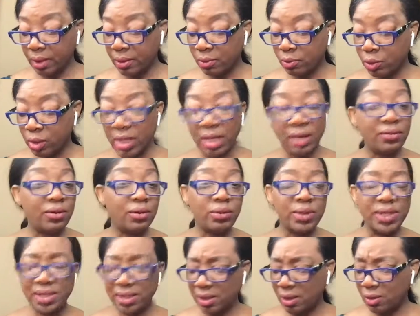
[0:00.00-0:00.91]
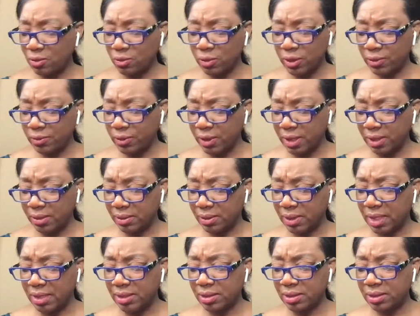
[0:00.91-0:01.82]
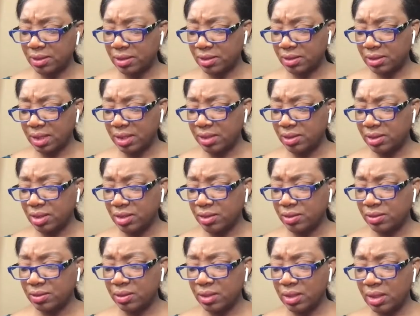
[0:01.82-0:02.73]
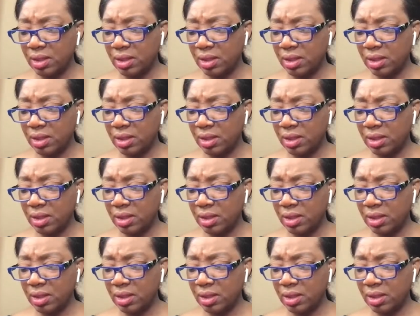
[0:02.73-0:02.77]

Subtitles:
Whatever we sow, we reap. That's just